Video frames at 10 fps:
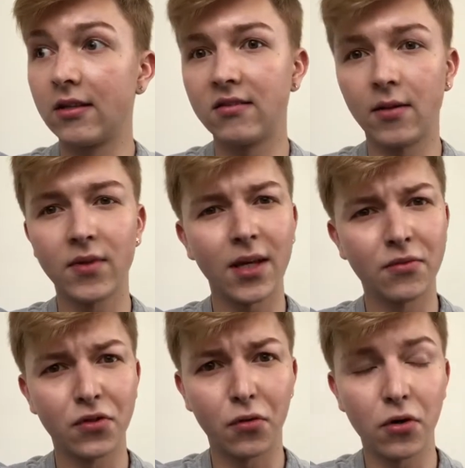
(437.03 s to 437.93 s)
same
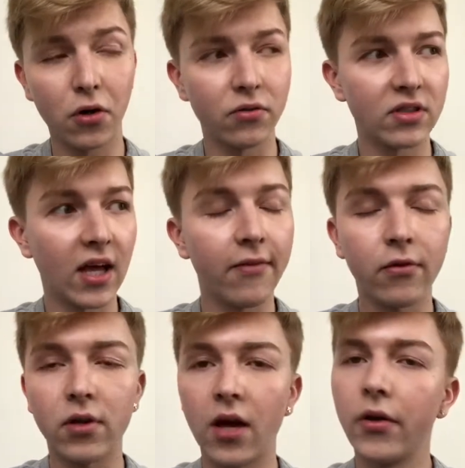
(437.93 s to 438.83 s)
time so close, I
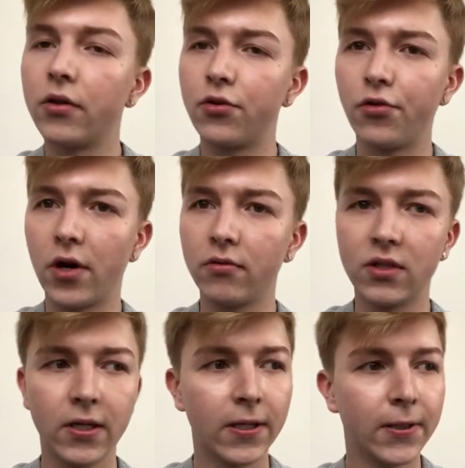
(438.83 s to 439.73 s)
thought I would throw out.